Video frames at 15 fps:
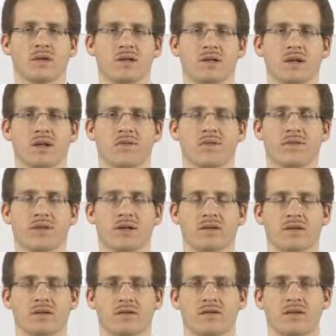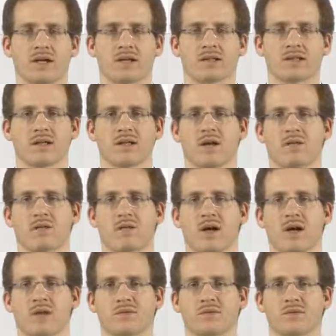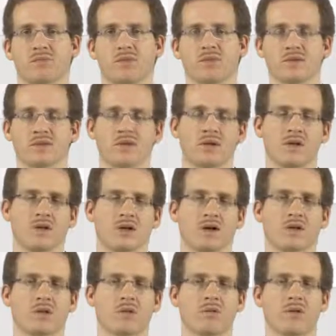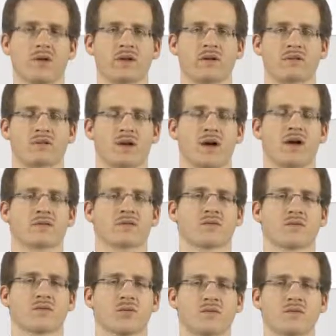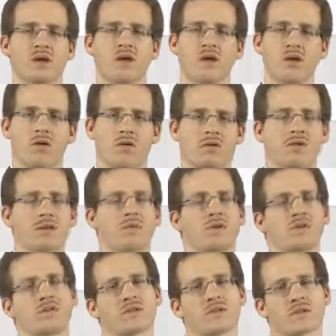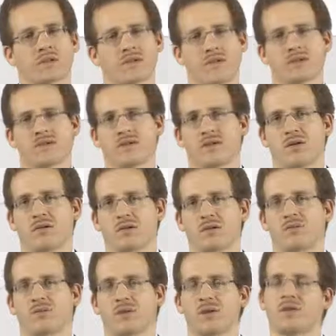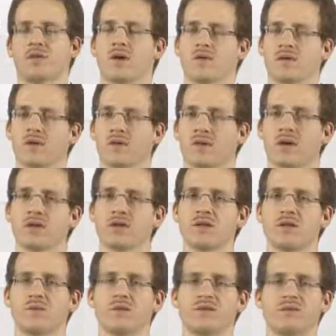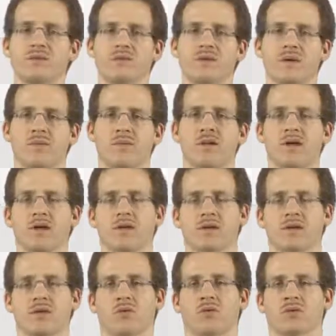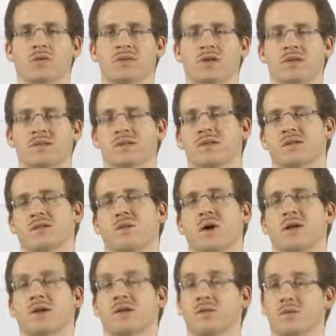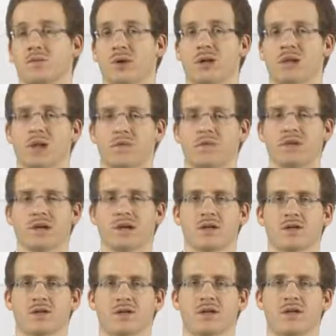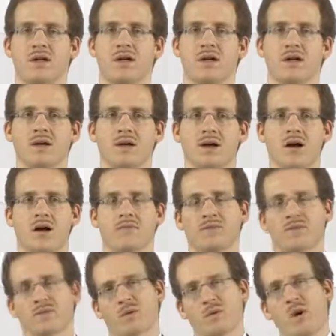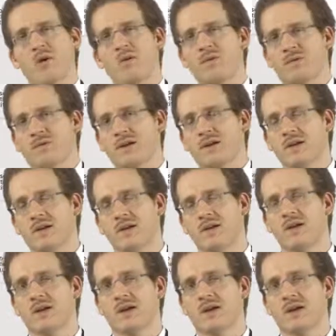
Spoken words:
with the interconnect, and now you have to put agglomerated task groups on the particular cluster nodes. Then you have communication in between them, and the whole cluster is running your parallel application. From our thinking,